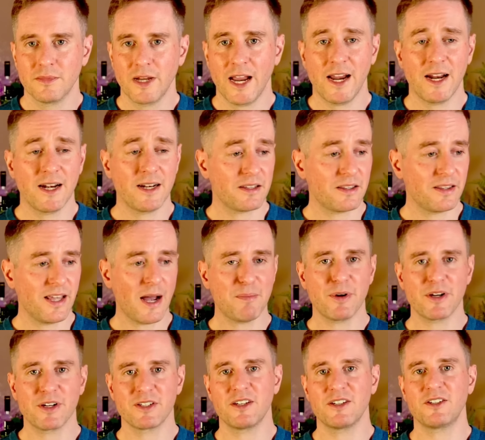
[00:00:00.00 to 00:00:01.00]
And that
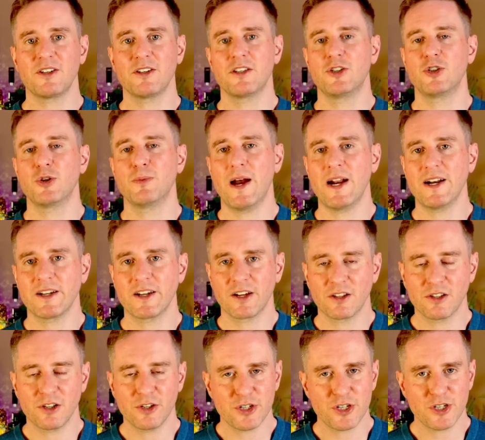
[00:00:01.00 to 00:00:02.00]
brings us to the dramatic
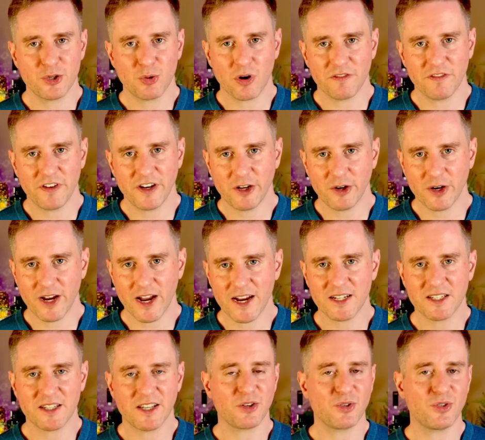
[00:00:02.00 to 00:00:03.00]
conclusion to our video,
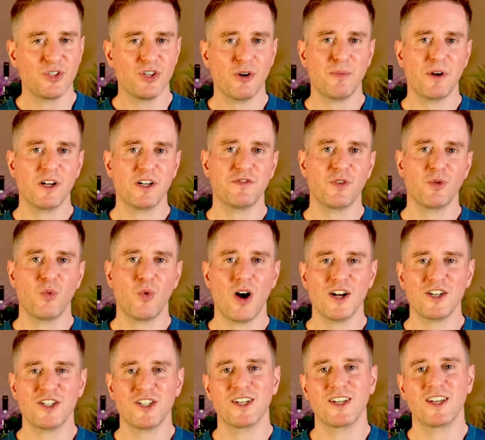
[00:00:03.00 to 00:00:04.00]
guys. Thank you so much for
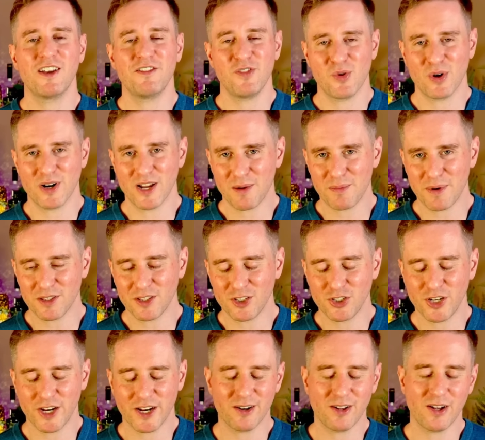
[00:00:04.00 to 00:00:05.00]
watching. If you want to help out the
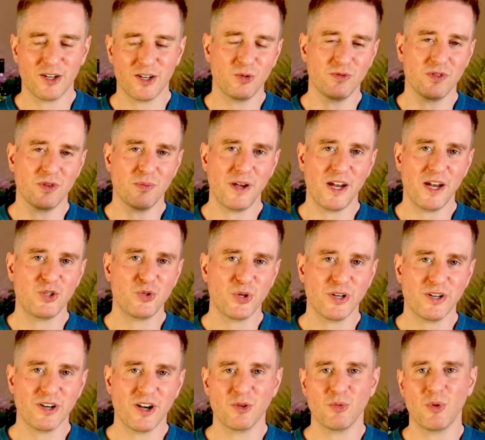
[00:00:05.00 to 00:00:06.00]
channel, I do have the
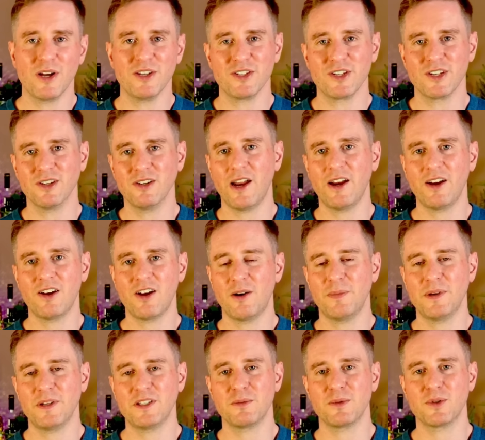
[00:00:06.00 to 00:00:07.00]
Patreon. Otherwise, you can like,
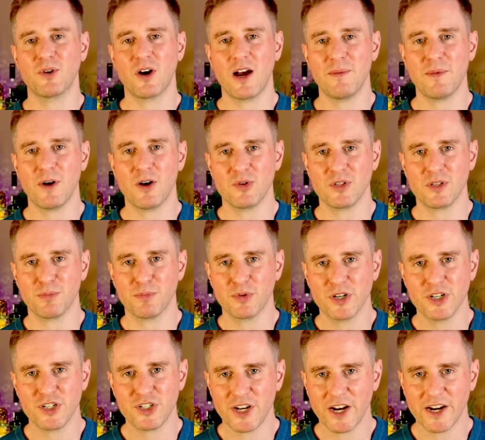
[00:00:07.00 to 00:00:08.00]
comment, subscribe. Always
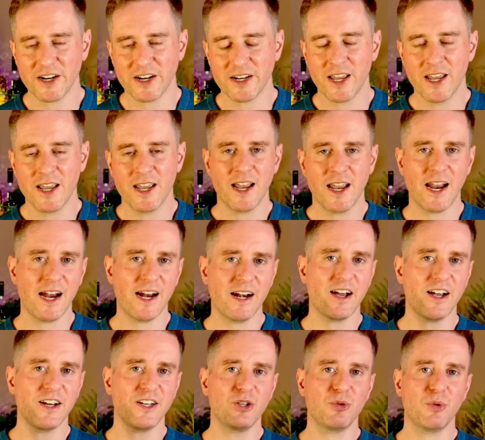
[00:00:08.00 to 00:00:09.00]
appreciated. And
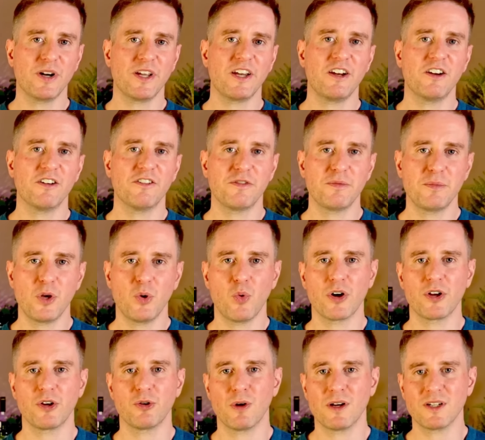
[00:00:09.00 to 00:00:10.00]
I do want to hear from you.
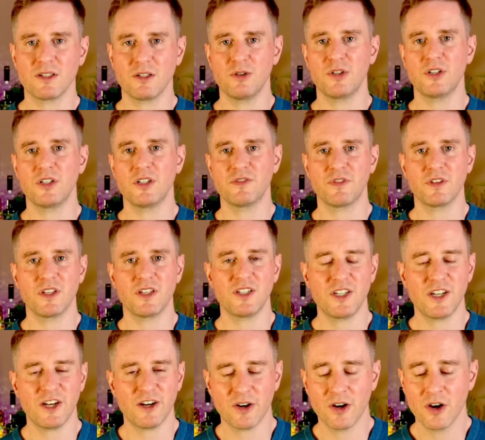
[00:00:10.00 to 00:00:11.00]
What are your resolutions for this
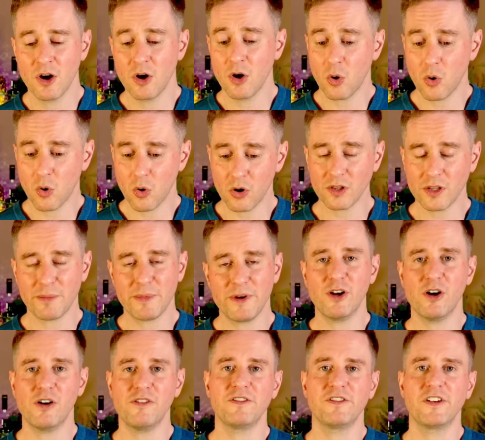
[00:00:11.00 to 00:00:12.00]
year? Or let me
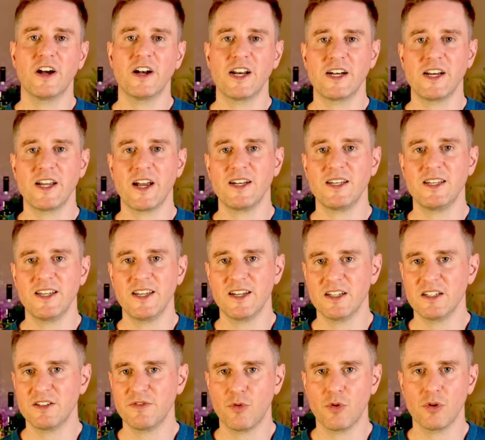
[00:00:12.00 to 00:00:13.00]
know if you've got any
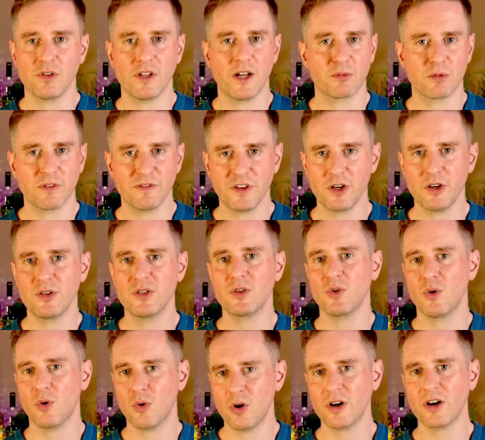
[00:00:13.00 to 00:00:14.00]
ideas for like reviews
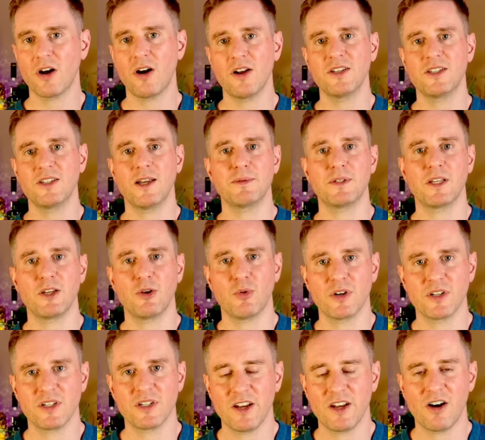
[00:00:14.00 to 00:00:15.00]
or concepts that you want
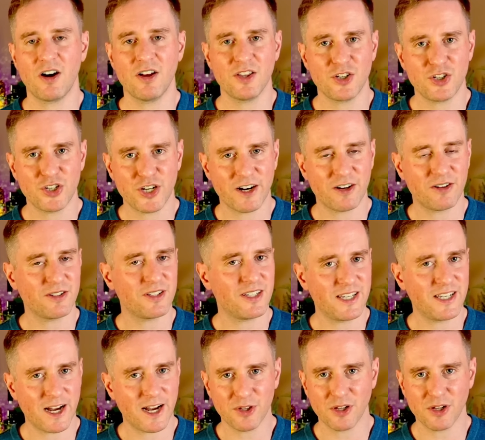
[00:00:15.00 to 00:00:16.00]
to see on the channel
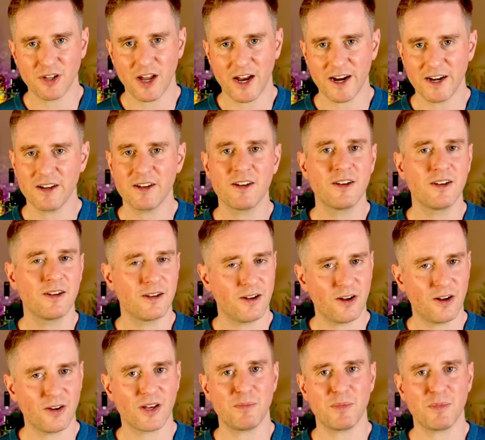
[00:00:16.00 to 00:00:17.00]
down the line.
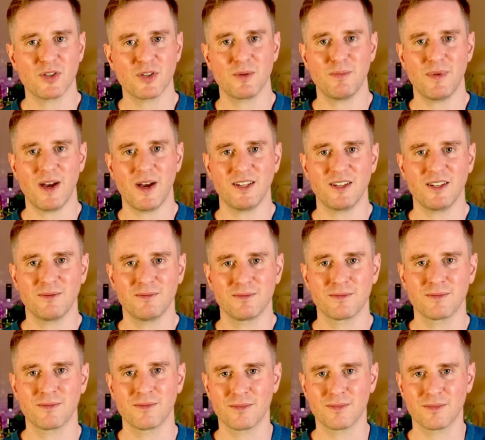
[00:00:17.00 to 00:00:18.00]
I'll keep those in mind.
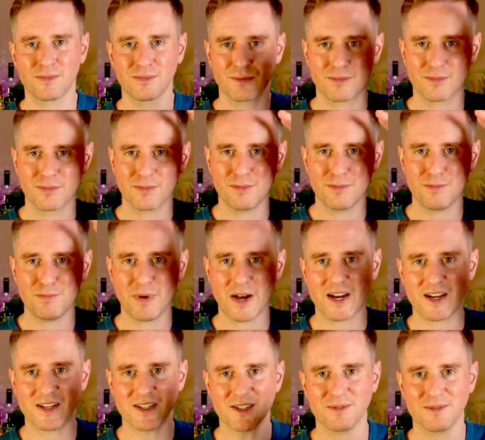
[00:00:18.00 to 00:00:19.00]
Bye,
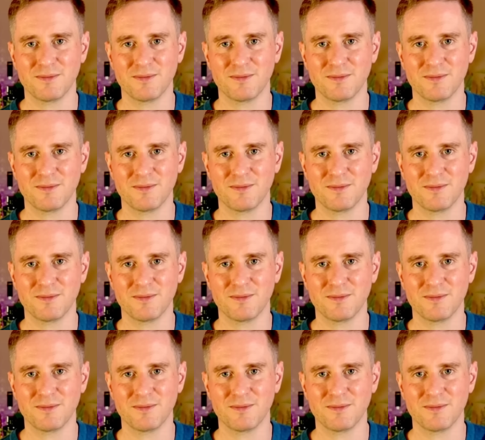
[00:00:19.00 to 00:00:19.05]
guys.